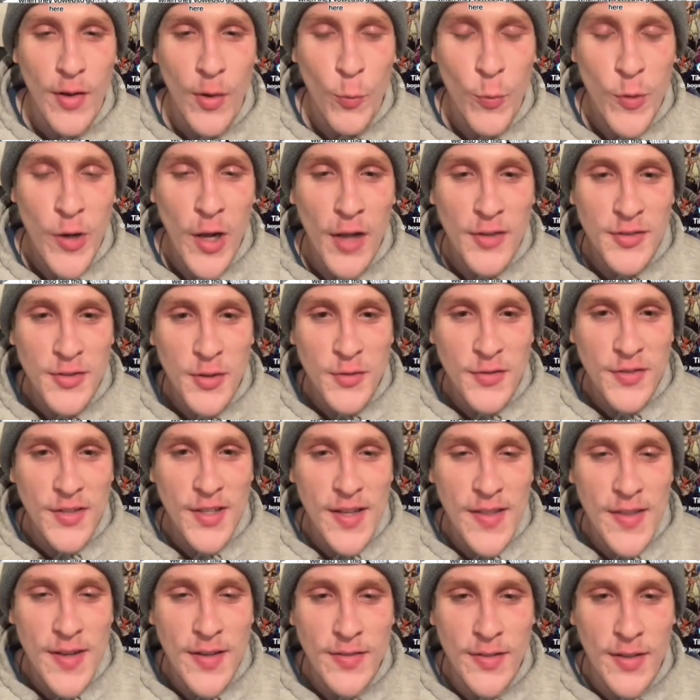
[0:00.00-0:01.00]
We also see
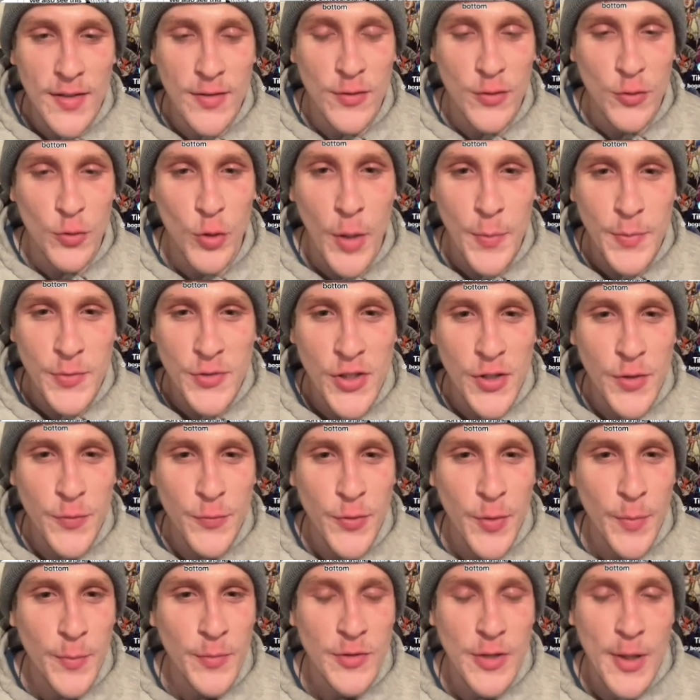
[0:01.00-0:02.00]
this inscription
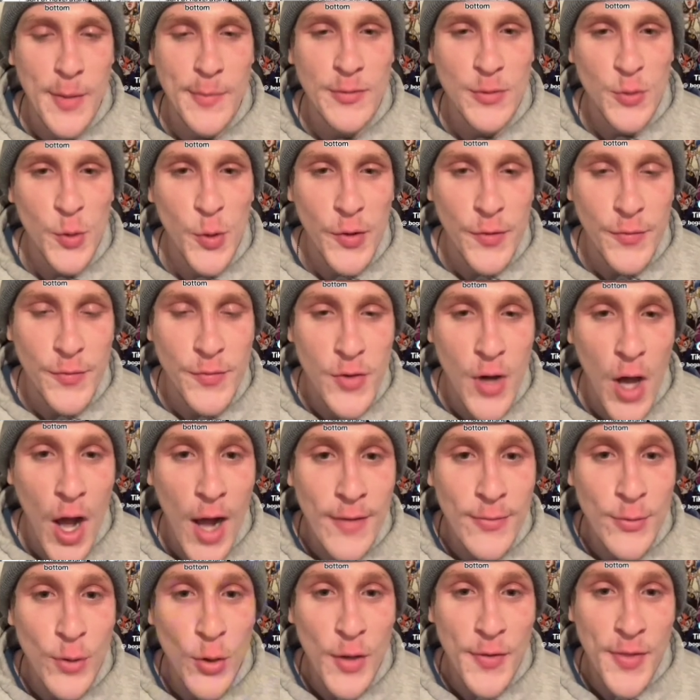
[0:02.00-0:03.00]
from some sort of
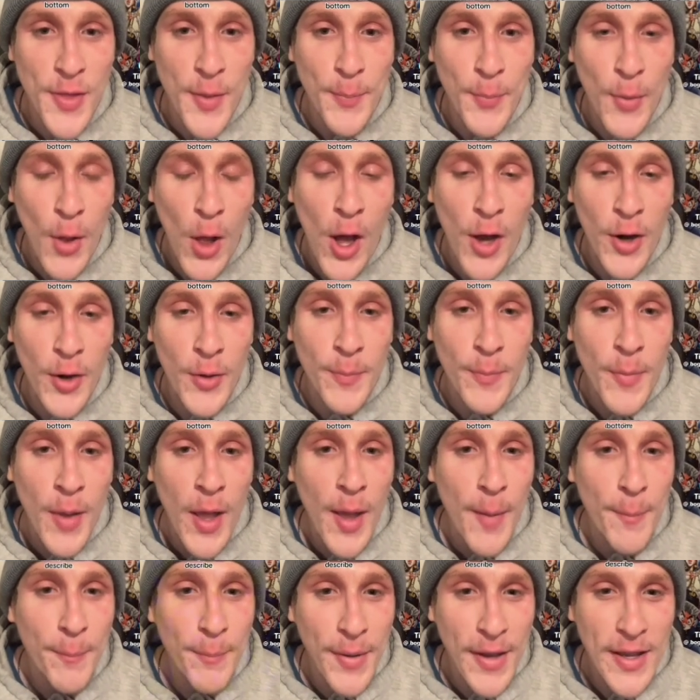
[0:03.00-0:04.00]
novel at the bottom,
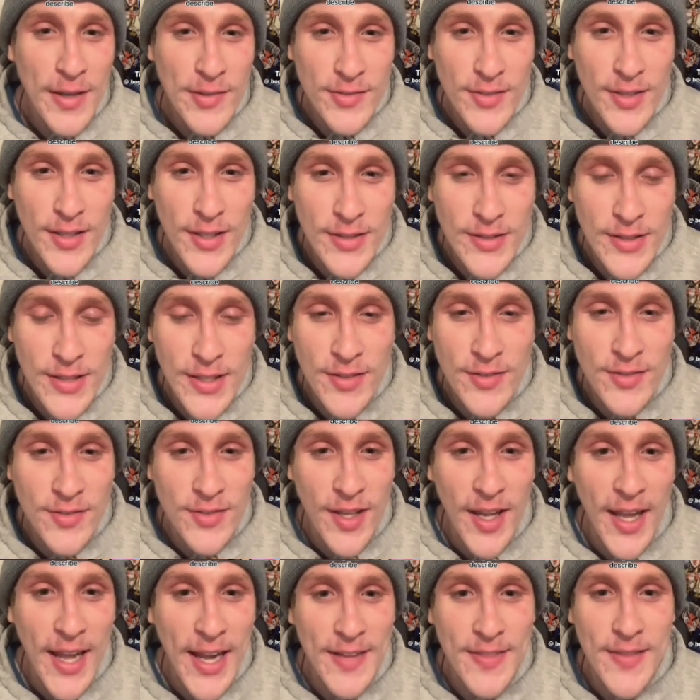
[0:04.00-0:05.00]
basically
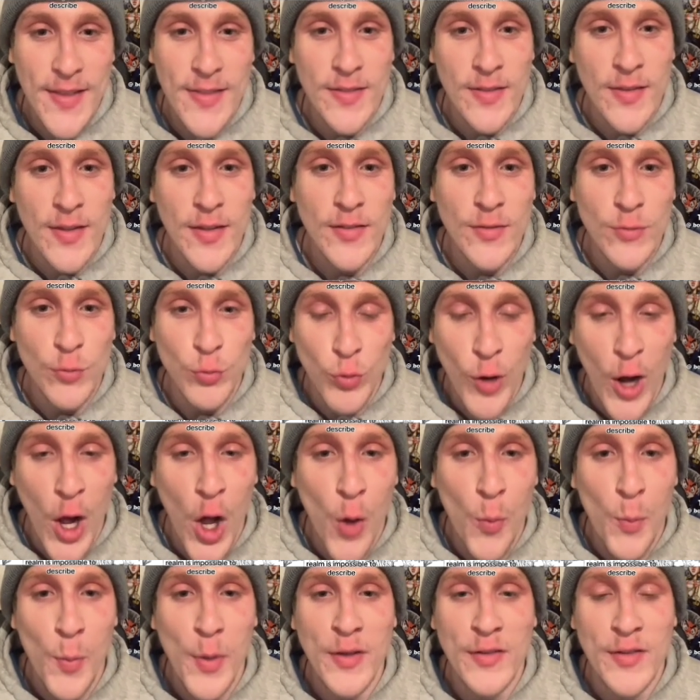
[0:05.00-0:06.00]
saying that this
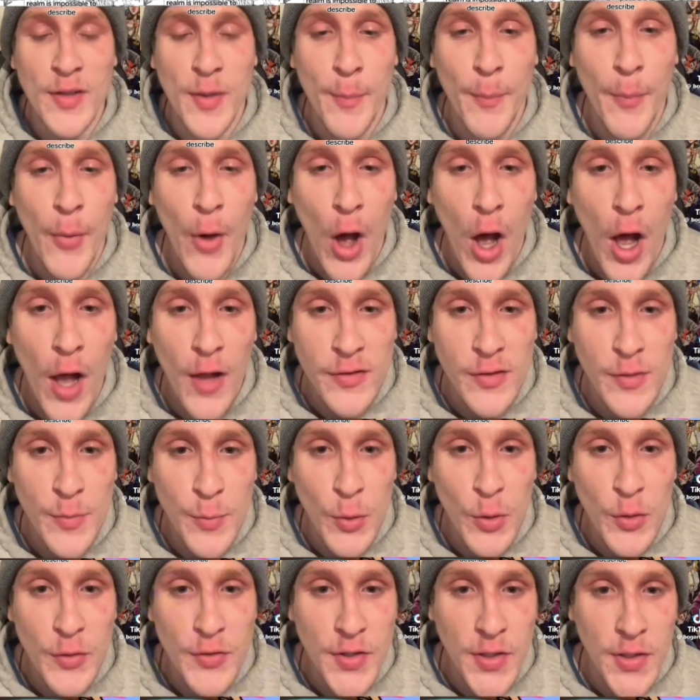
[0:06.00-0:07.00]
realm is
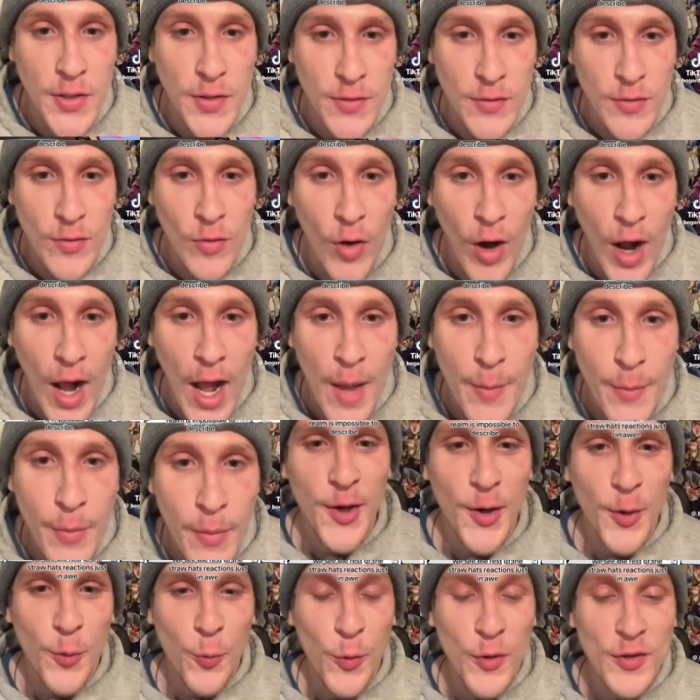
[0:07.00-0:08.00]
impossible to describe.
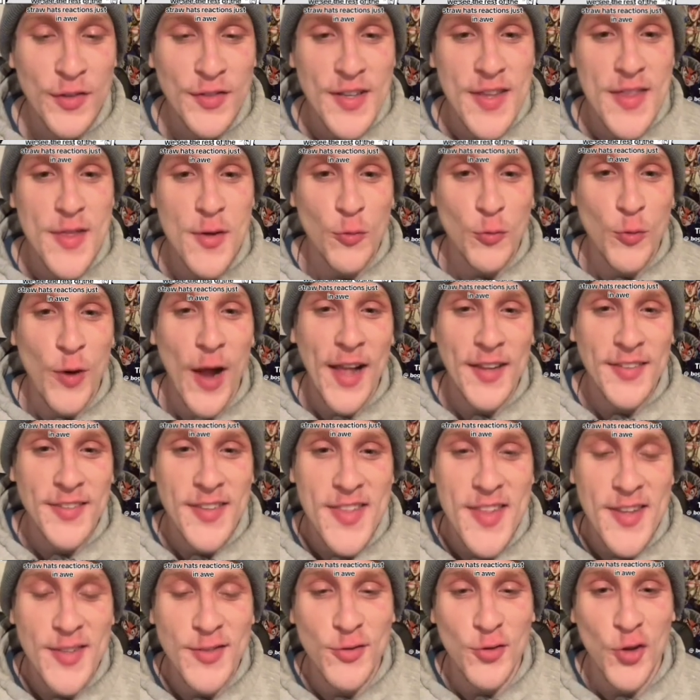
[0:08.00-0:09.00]
We see the rest
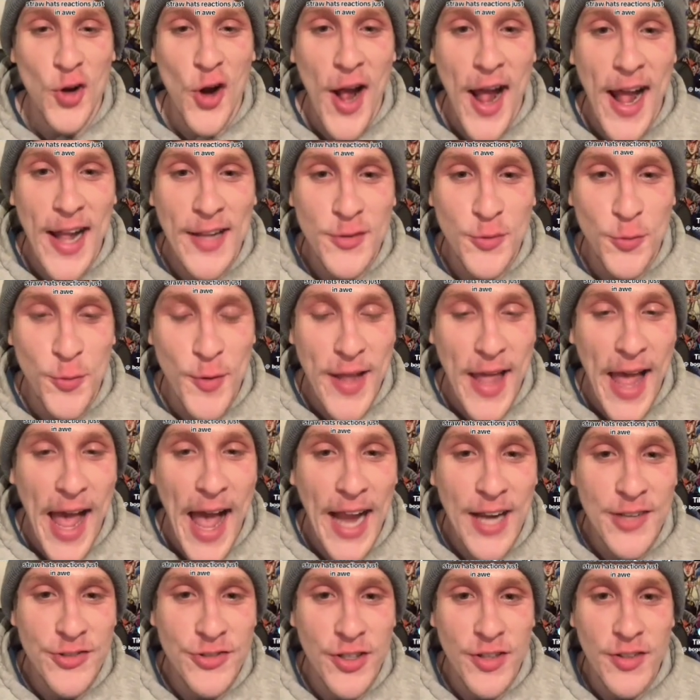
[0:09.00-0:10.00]
of the Straw Hats'
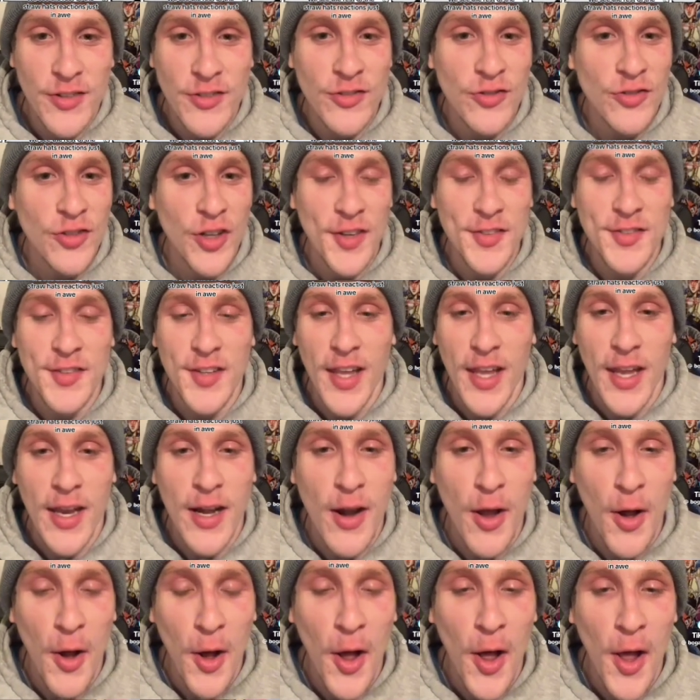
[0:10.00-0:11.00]
reactions just
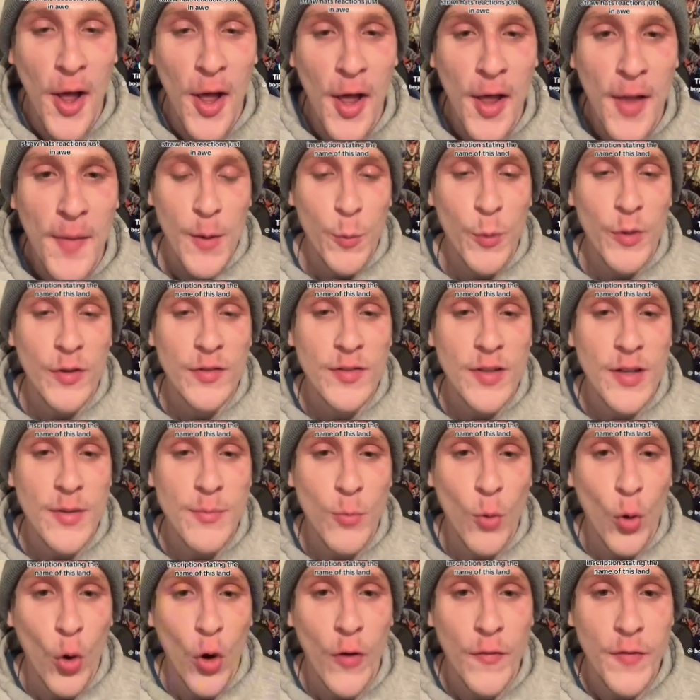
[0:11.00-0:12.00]
in awe. We see
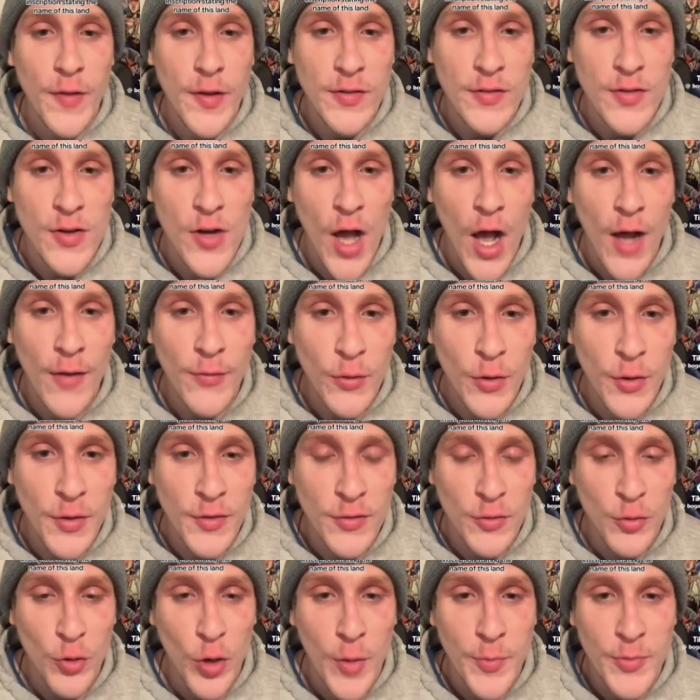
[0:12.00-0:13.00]
more of this novel
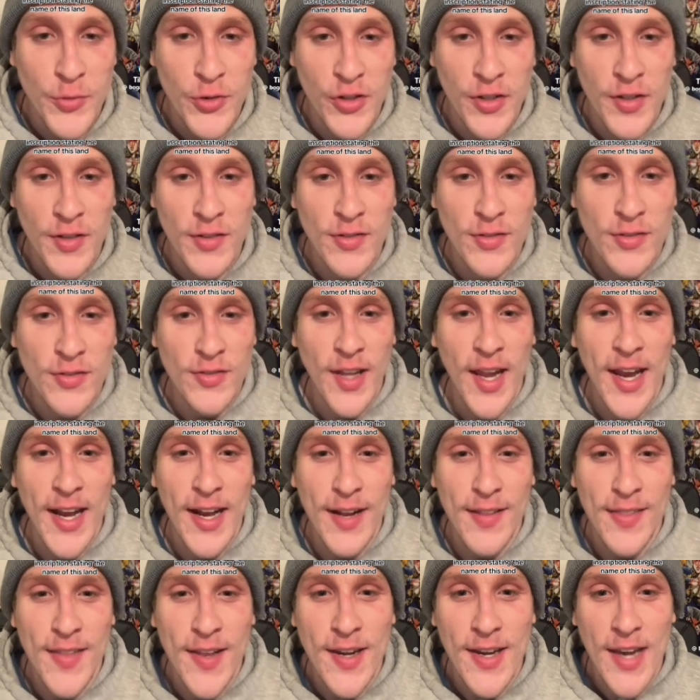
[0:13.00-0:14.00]
inscription
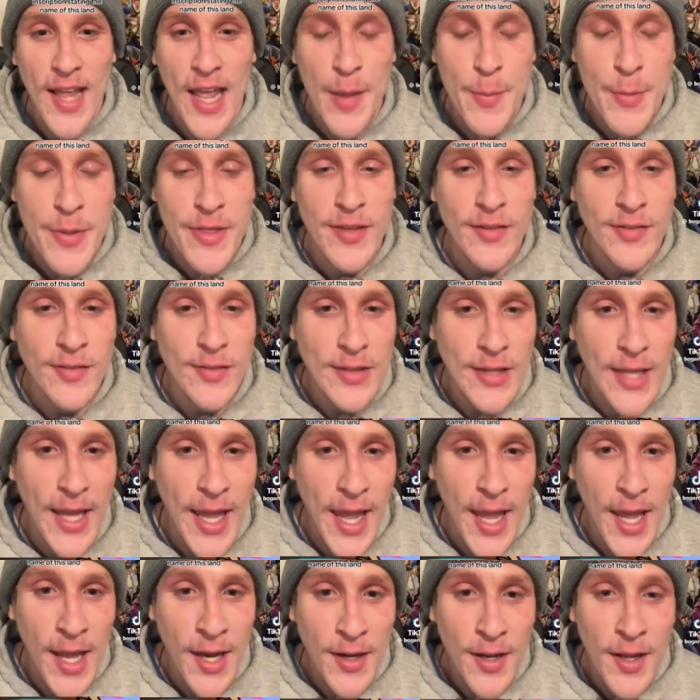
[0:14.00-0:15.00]
stating the name of this
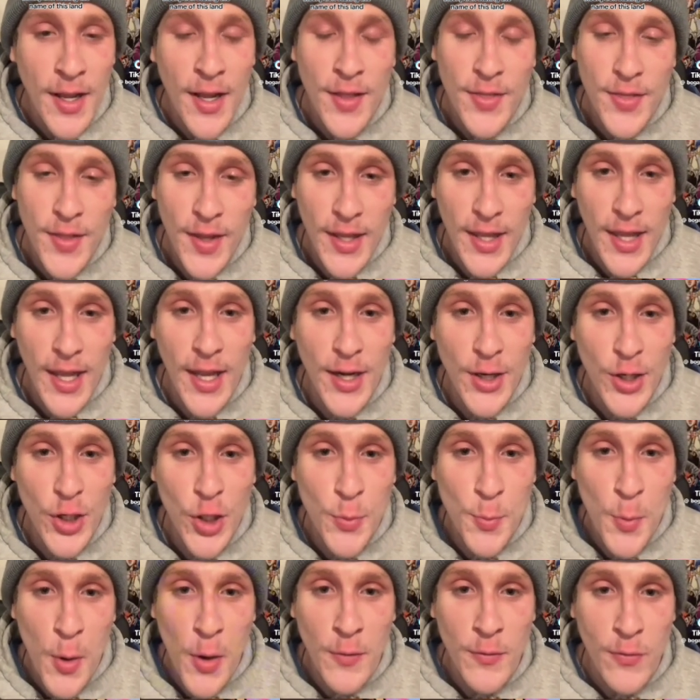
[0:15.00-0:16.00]
land, the
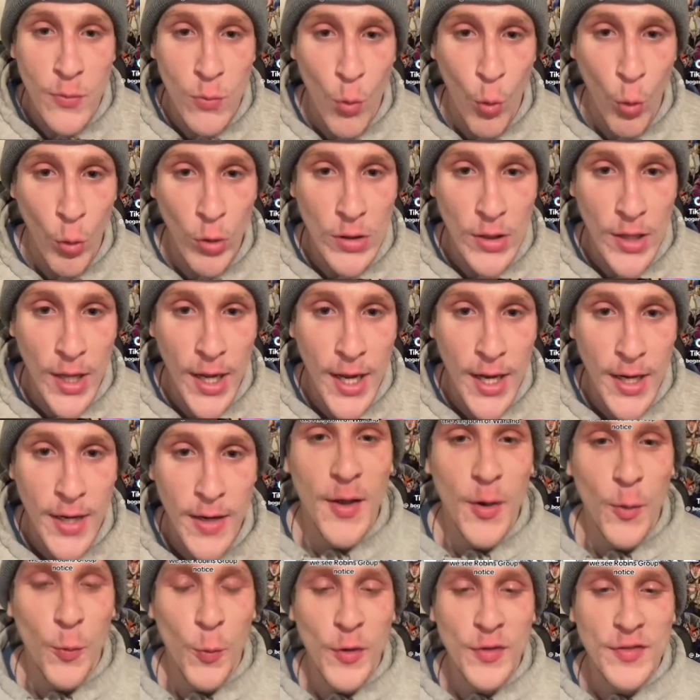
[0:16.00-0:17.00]
Kingdom of
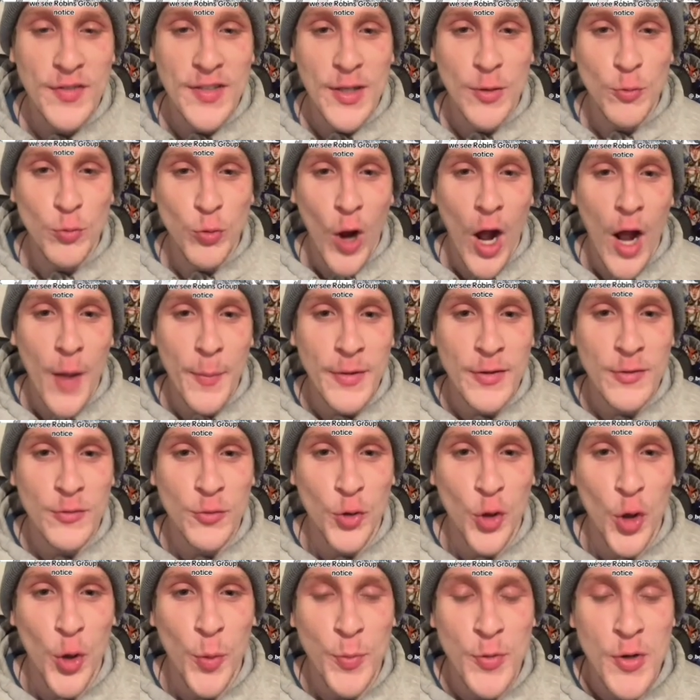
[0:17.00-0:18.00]
Warland. We see Robin's
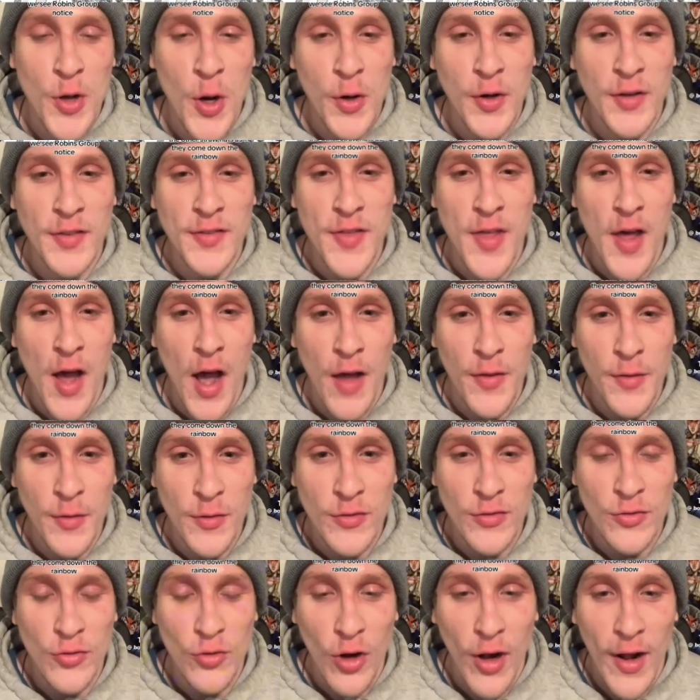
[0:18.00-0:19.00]
group notice the other
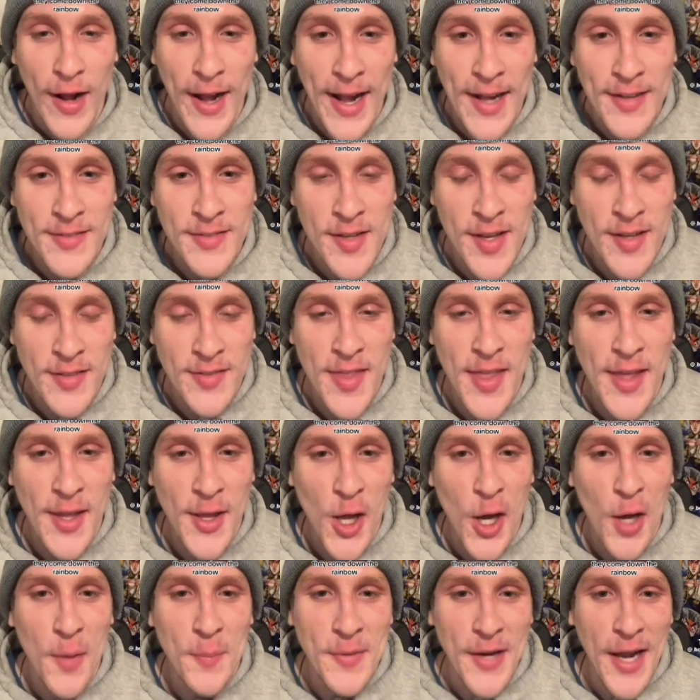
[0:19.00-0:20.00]
Straw Hats as they
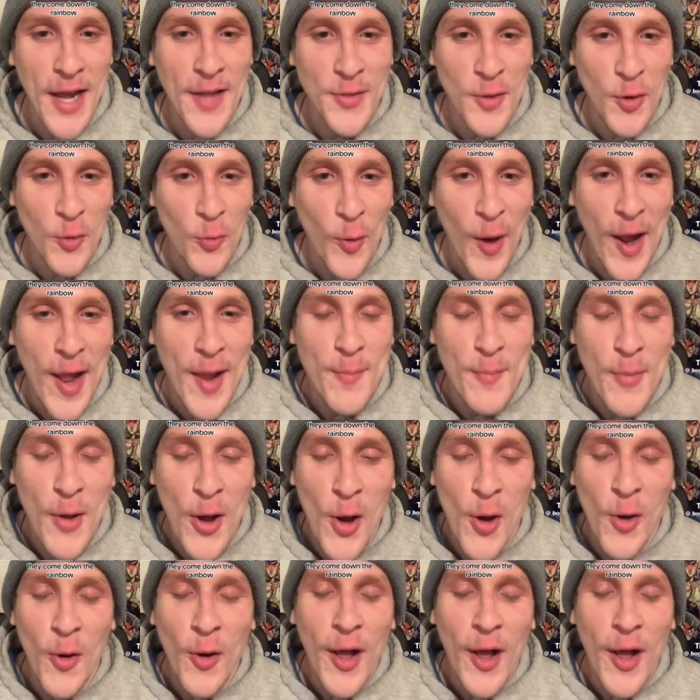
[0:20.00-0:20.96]
come down the rainbow,